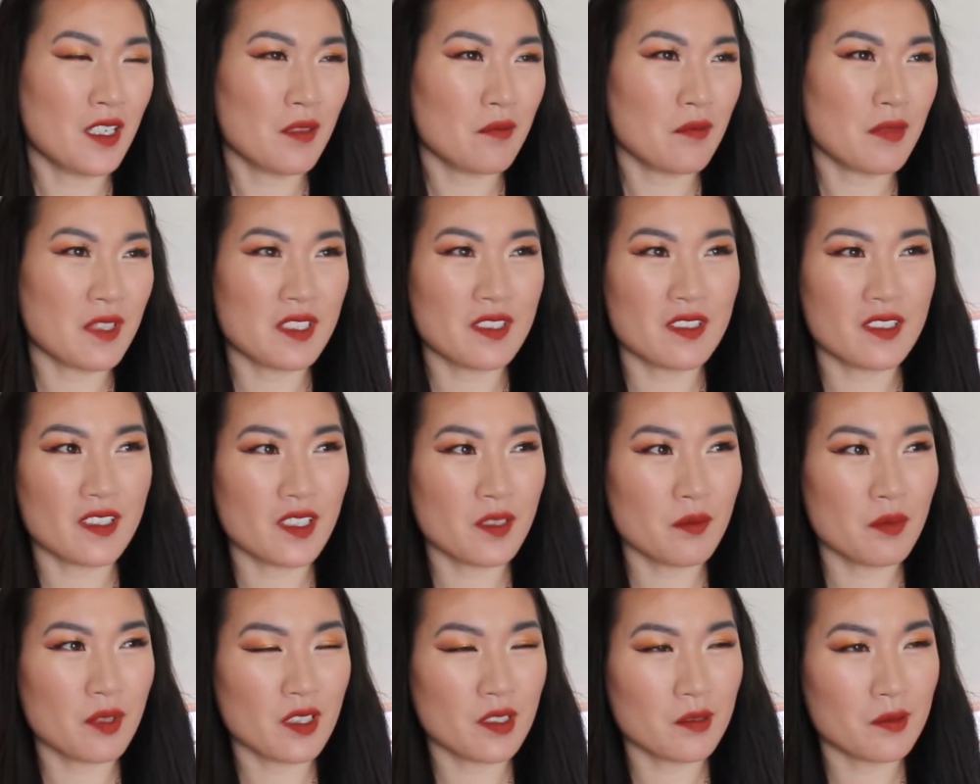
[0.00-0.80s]
My
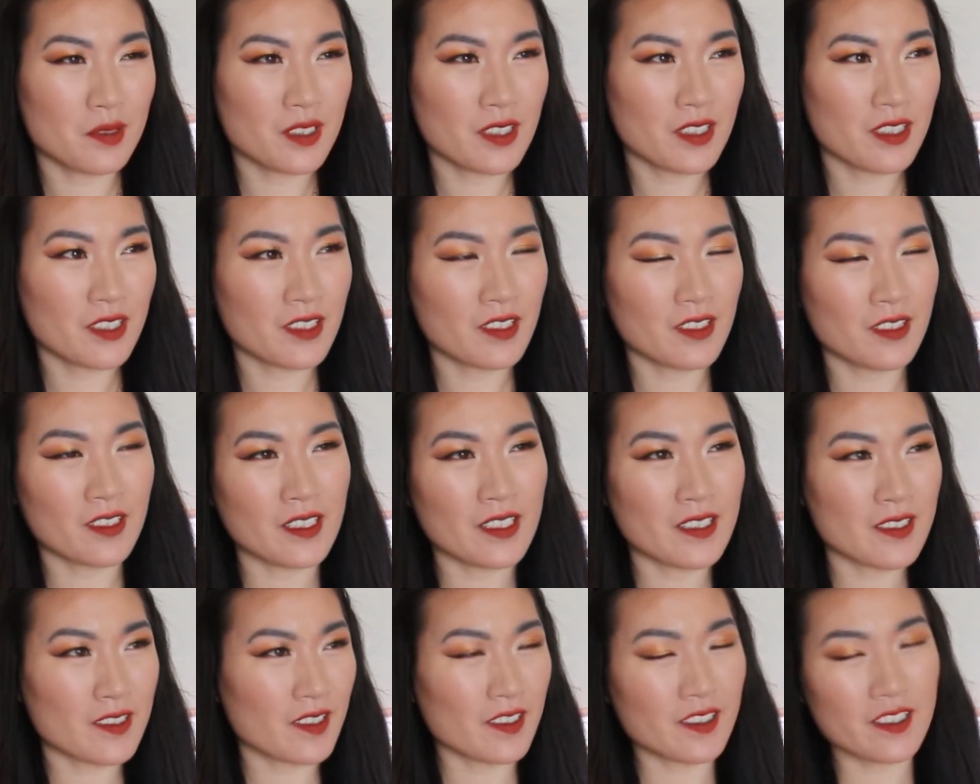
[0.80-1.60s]
skin probably needs
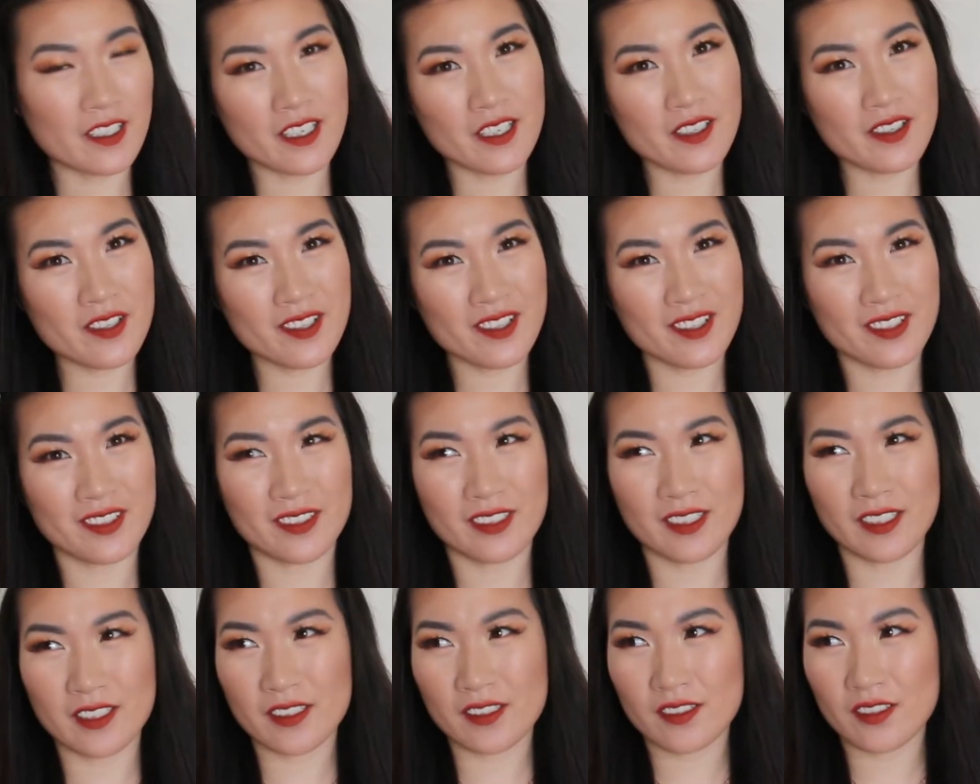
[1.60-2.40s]
less attention.
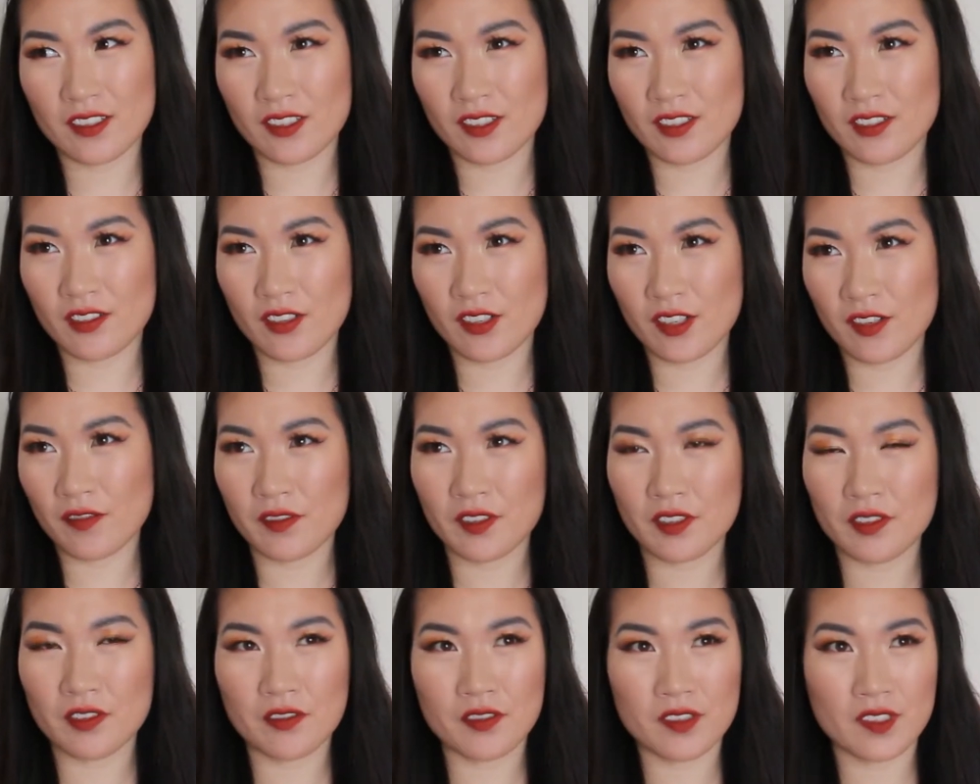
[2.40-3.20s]
Let's just shift
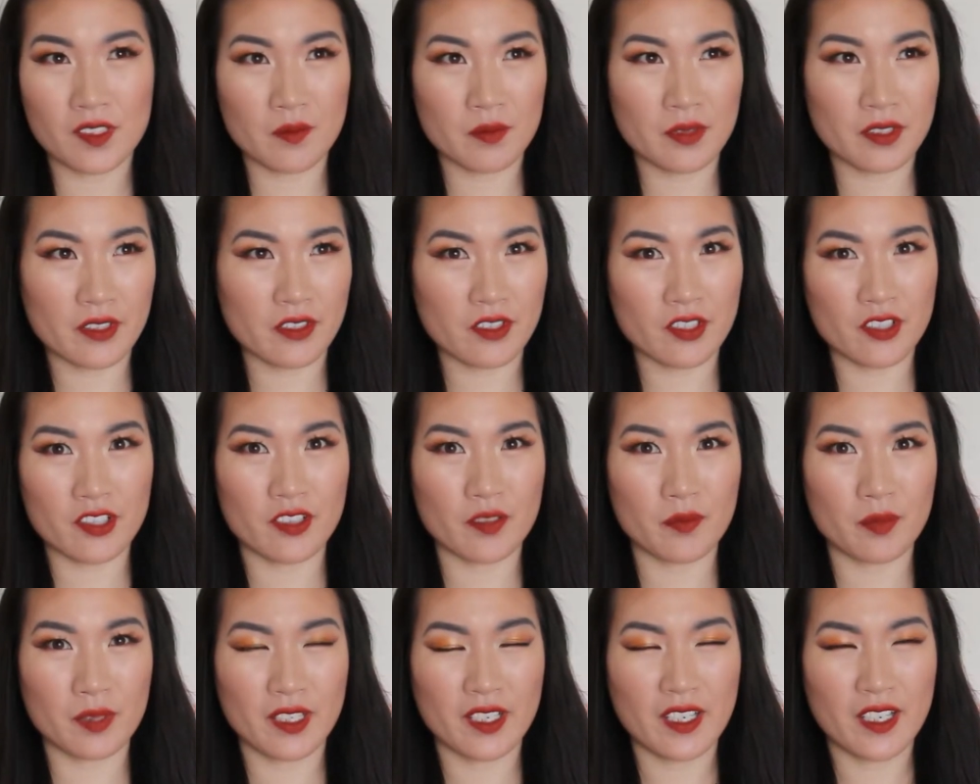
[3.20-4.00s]
it to something
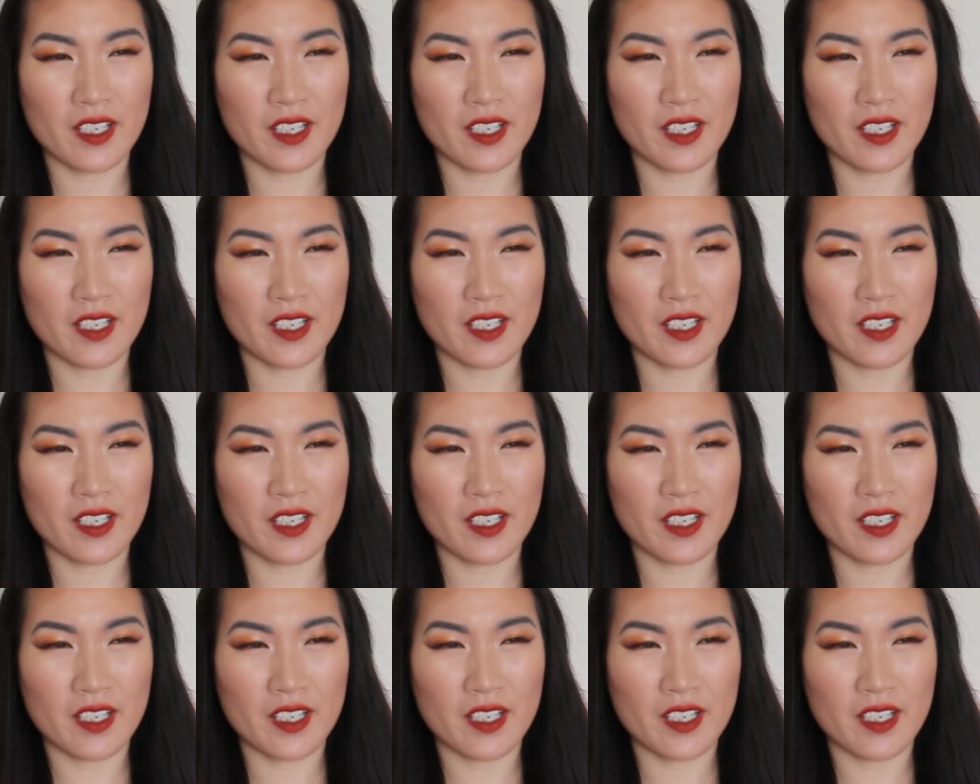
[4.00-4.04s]
cheap.